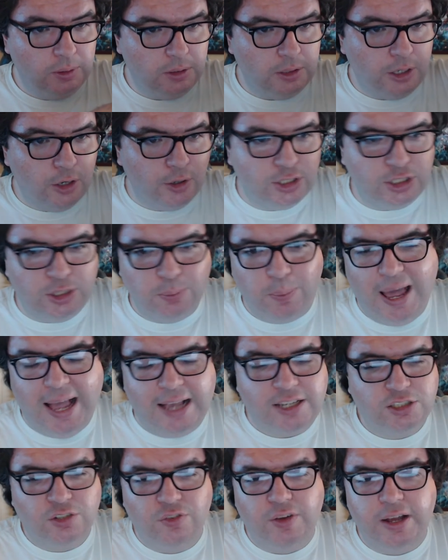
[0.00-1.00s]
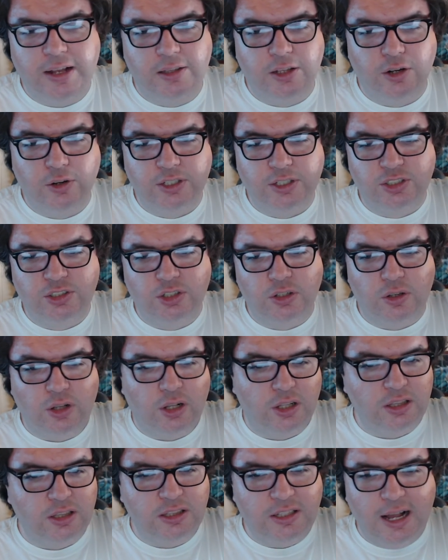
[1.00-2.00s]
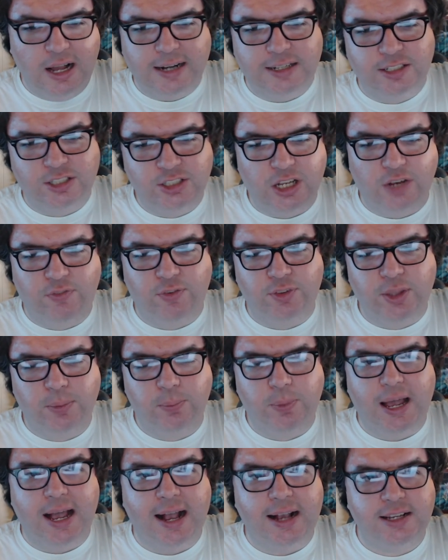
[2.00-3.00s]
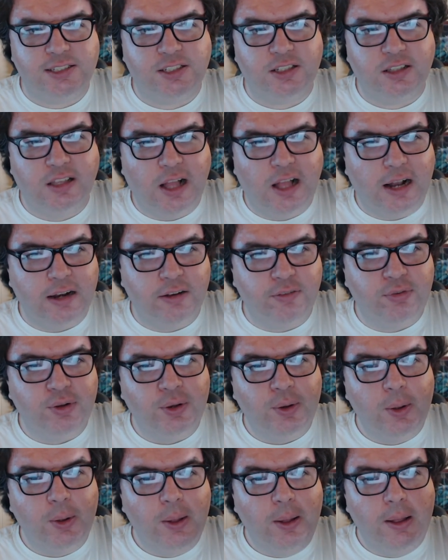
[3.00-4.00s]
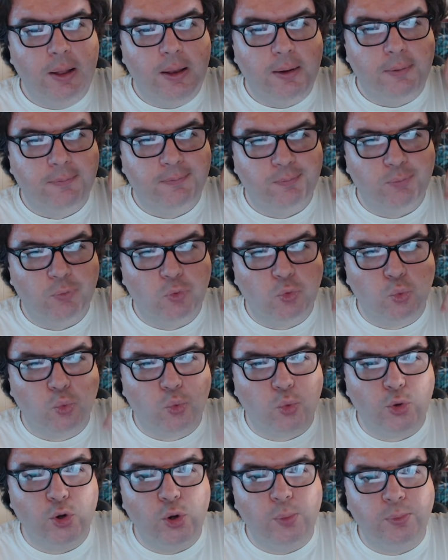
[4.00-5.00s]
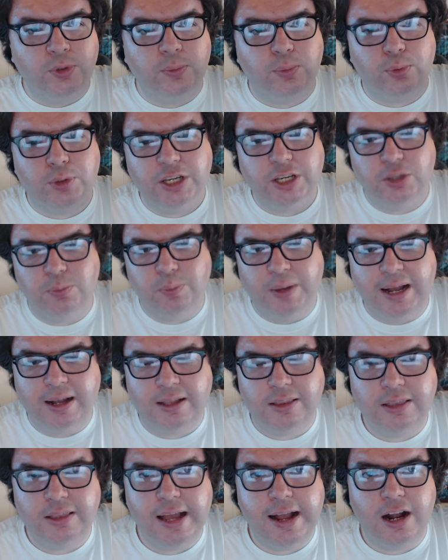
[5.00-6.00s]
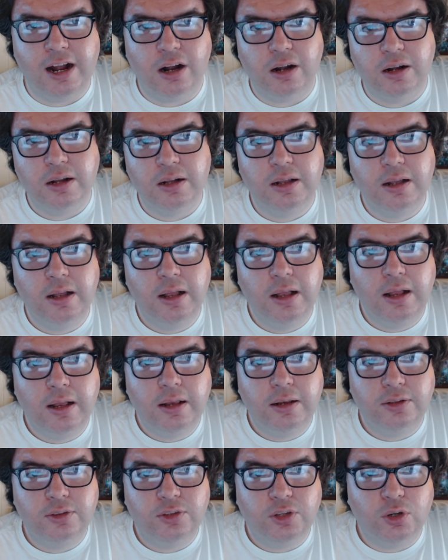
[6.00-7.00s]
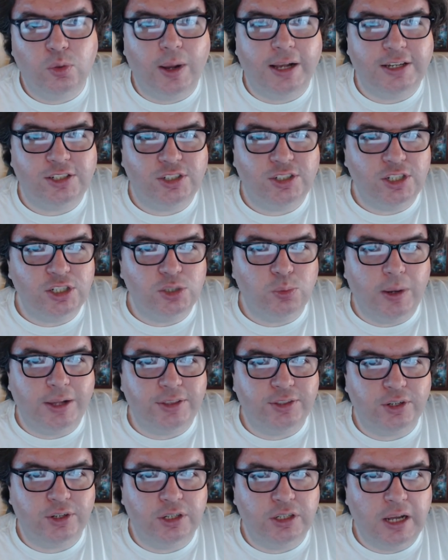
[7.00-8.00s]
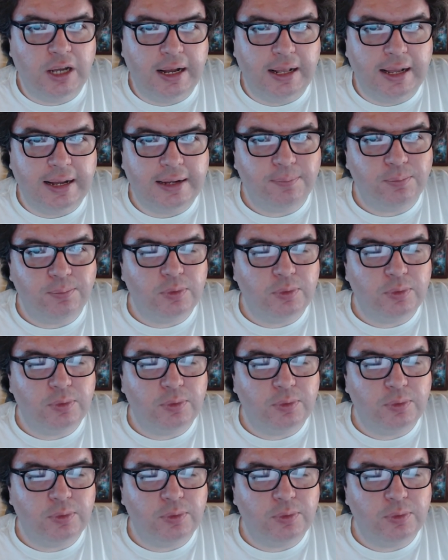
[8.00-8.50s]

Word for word: there is the past event. There is a lot of stuff in the past, a lot of room to breathe back there. The question is whether or not